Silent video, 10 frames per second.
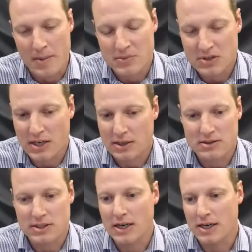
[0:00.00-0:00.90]
set
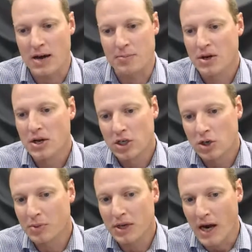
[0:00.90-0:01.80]
it up, you'll
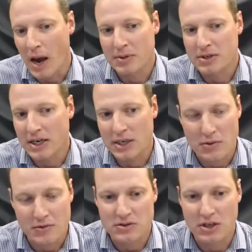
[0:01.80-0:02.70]
be up and running
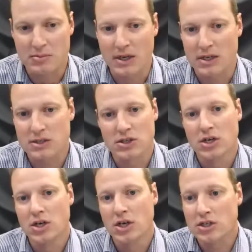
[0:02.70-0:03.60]
within 10 minutes.
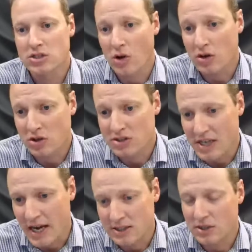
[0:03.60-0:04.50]
You can start
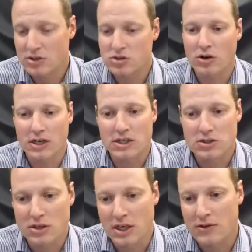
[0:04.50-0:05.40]
transacting and start
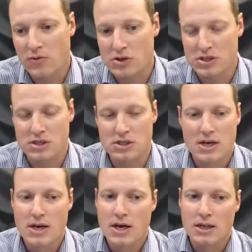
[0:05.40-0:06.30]
issuing invoices.
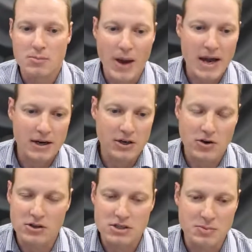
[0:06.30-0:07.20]
The bank
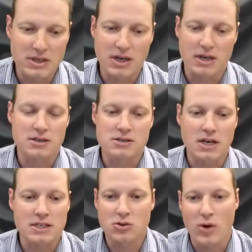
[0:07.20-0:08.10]
recons has been done in
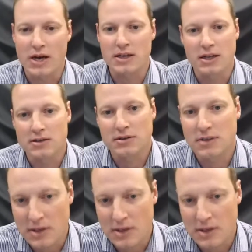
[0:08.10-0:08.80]
such a way that